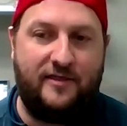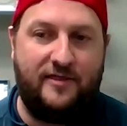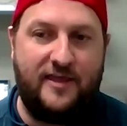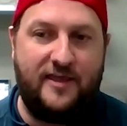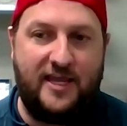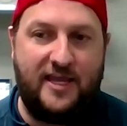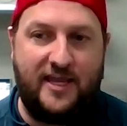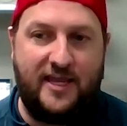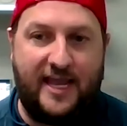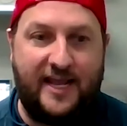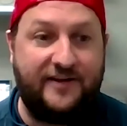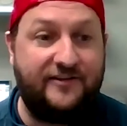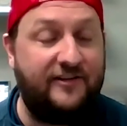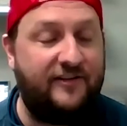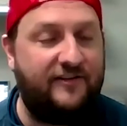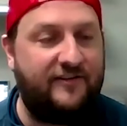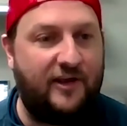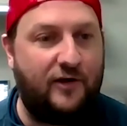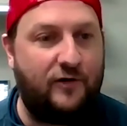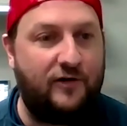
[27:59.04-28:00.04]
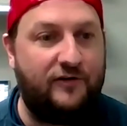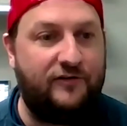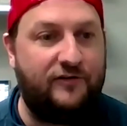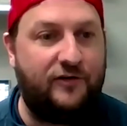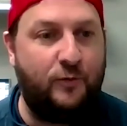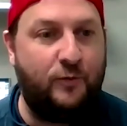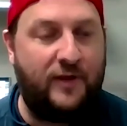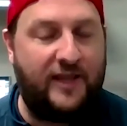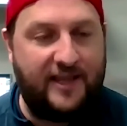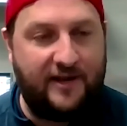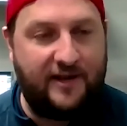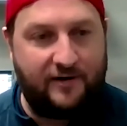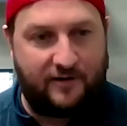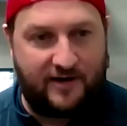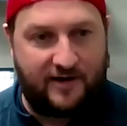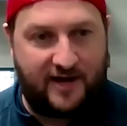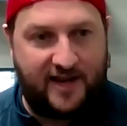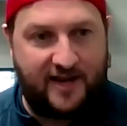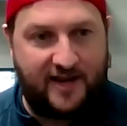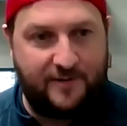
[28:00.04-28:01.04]
the agency owner to
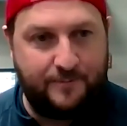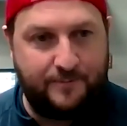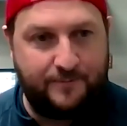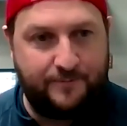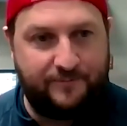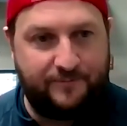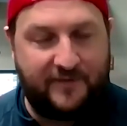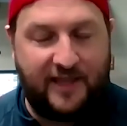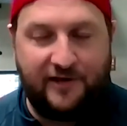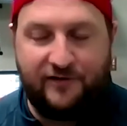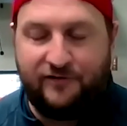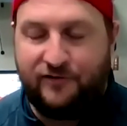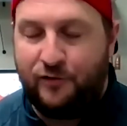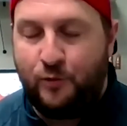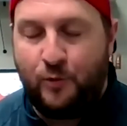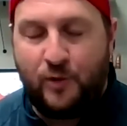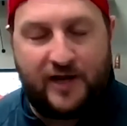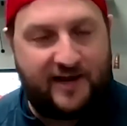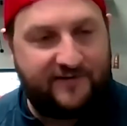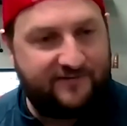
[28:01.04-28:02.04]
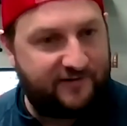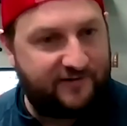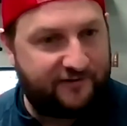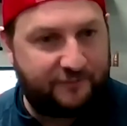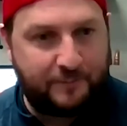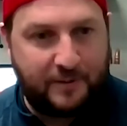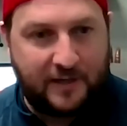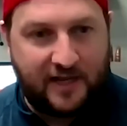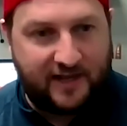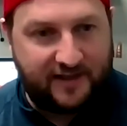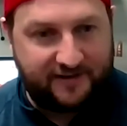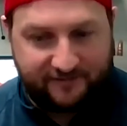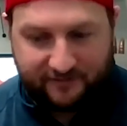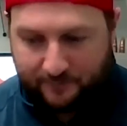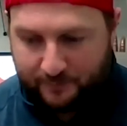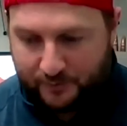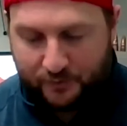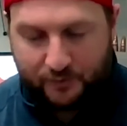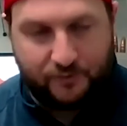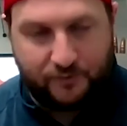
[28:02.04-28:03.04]
iterate and do whatever's
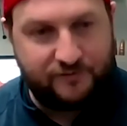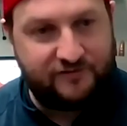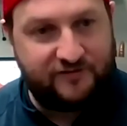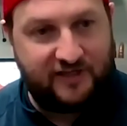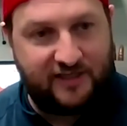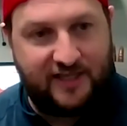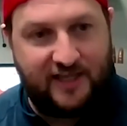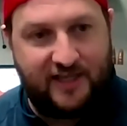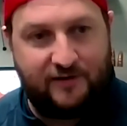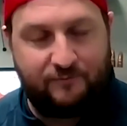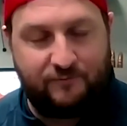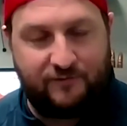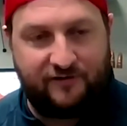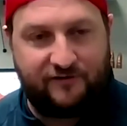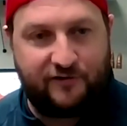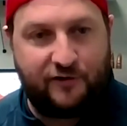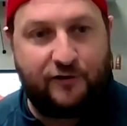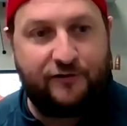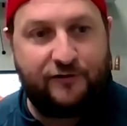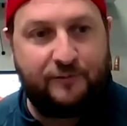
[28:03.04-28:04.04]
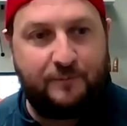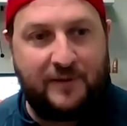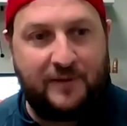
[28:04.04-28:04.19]
possible to get results